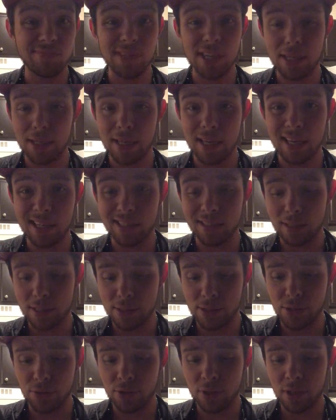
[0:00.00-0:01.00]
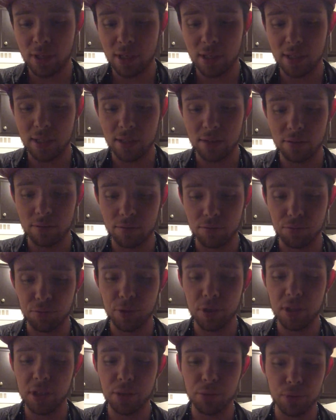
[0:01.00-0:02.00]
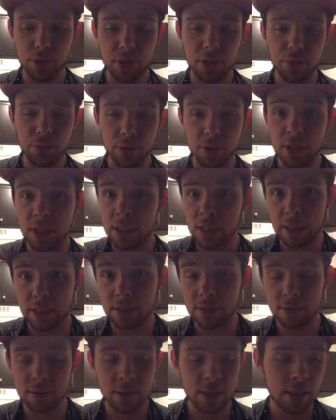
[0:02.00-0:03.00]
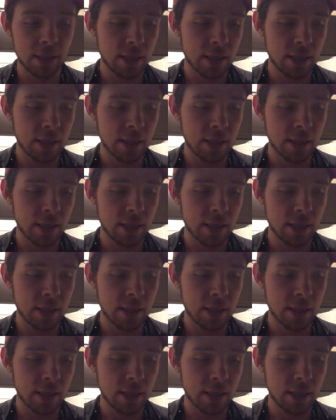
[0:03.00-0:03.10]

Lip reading: again unless you could get it really, really, really clean.